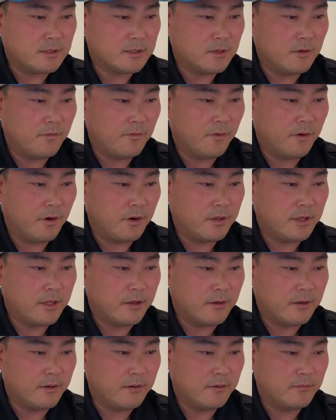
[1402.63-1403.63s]
So far,
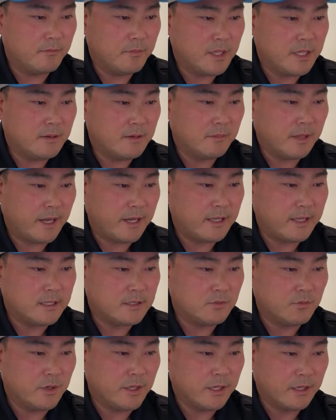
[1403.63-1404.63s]
the medium light
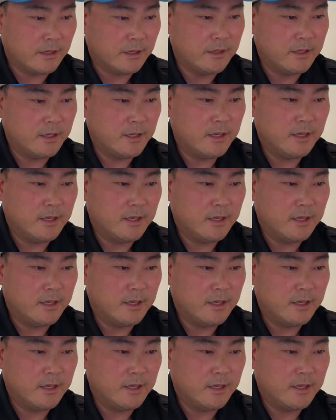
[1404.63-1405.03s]
is winning.